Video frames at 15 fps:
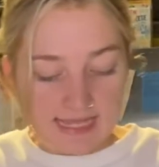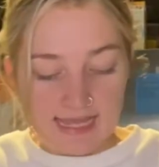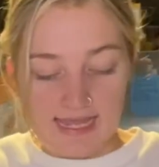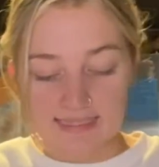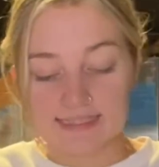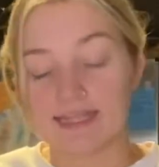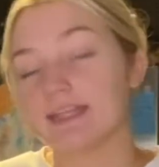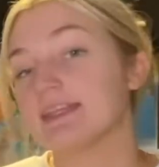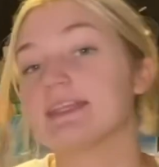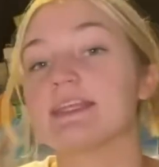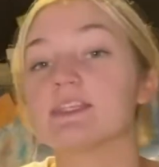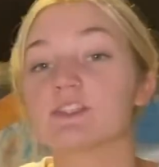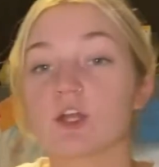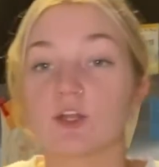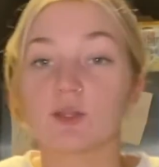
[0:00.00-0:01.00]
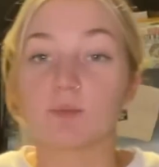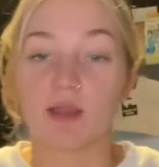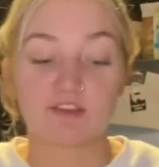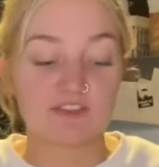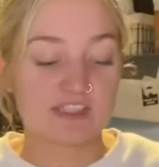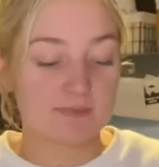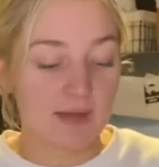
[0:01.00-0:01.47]
And then these are the
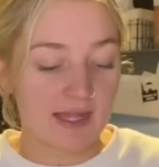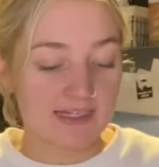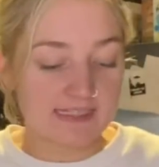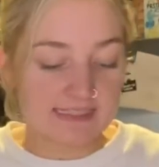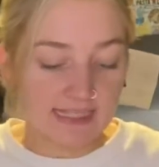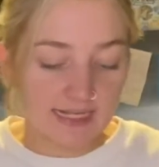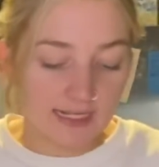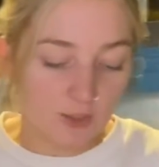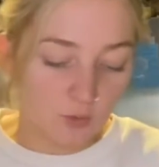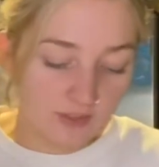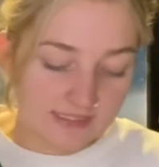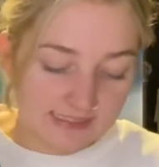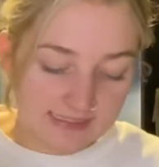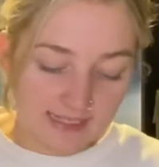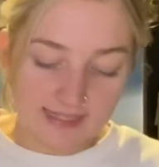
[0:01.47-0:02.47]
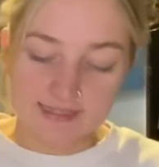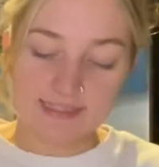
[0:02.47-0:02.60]
breakfast patties that I always get.